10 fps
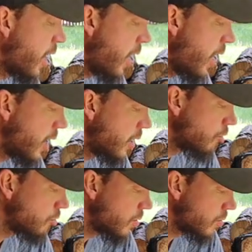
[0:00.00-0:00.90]
I
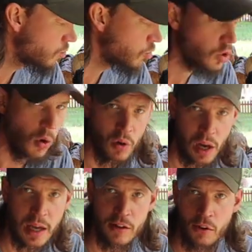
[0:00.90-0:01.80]
don't
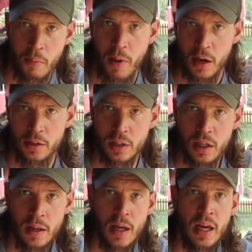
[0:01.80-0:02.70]
like so much
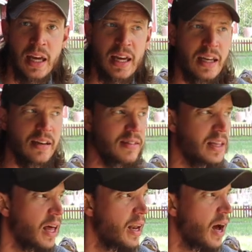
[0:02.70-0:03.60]
is
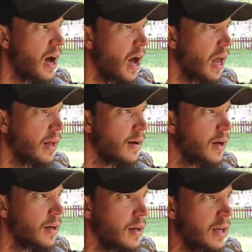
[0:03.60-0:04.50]
that I
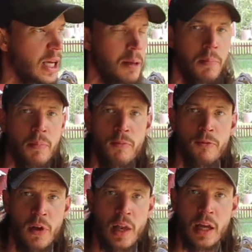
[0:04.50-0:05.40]
keep
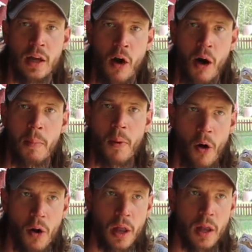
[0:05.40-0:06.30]
filling up
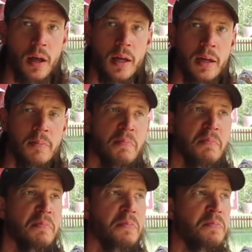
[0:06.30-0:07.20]
oil.
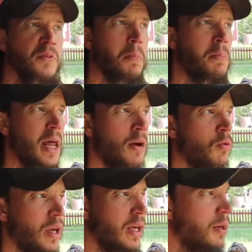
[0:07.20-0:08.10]
The
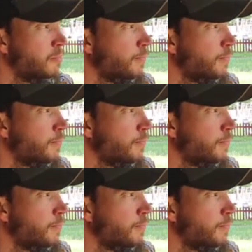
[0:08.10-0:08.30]
battery,